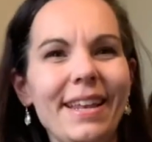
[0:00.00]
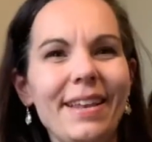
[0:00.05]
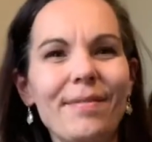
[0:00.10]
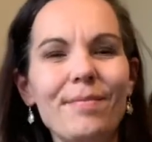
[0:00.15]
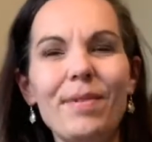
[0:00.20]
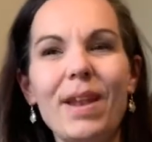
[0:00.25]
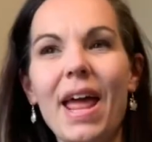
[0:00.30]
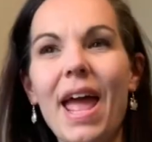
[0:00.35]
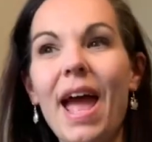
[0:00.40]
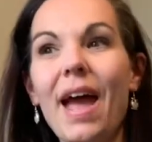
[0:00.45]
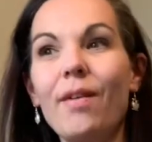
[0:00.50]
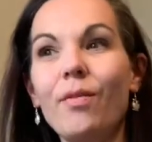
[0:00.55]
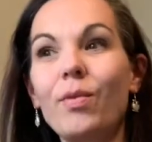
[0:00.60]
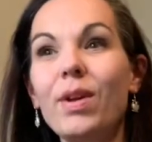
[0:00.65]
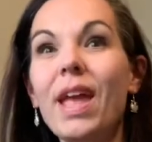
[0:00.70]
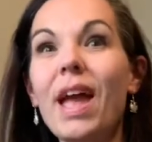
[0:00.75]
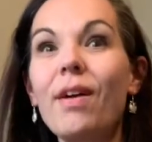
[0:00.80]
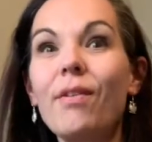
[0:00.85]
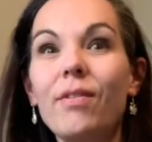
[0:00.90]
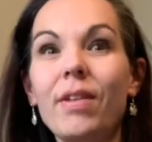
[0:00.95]
but we
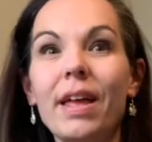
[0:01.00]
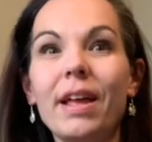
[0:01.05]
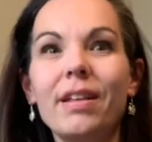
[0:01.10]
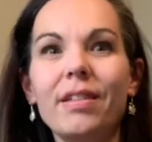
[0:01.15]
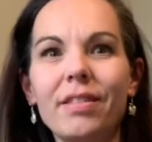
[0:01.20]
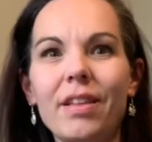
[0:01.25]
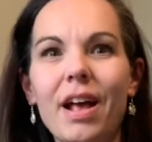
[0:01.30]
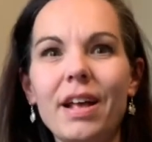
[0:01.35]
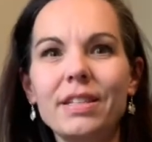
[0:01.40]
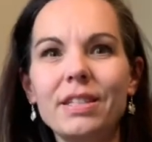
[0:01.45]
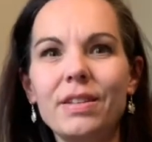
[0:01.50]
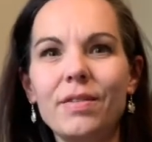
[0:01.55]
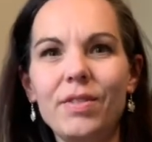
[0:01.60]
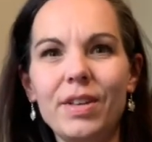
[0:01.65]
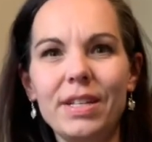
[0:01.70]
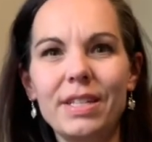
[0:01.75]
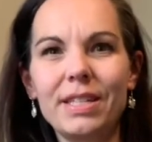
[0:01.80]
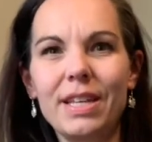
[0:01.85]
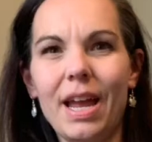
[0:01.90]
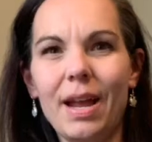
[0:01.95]
have like lots of
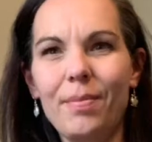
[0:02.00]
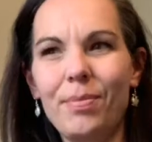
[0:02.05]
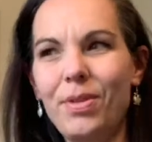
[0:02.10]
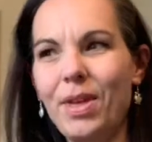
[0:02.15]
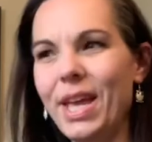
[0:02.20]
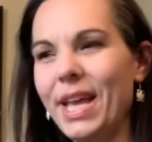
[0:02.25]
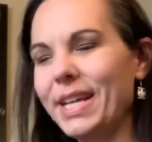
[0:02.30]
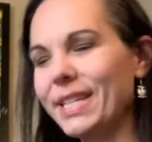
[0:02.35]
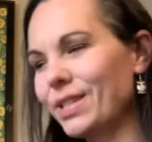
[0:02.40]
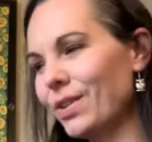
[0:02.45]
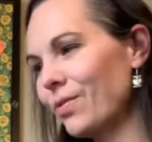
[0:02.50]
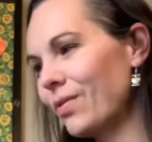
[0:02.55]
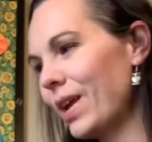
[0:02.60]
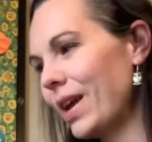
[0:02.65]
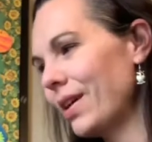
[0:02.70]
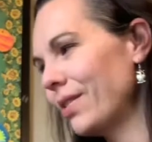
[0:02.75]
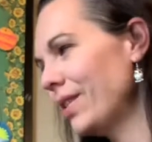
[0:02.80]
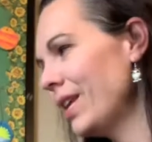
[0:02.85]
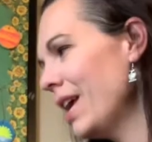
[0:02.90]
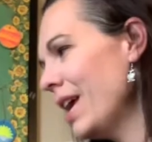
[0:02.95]
these type things
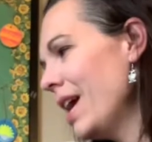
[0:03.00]
around.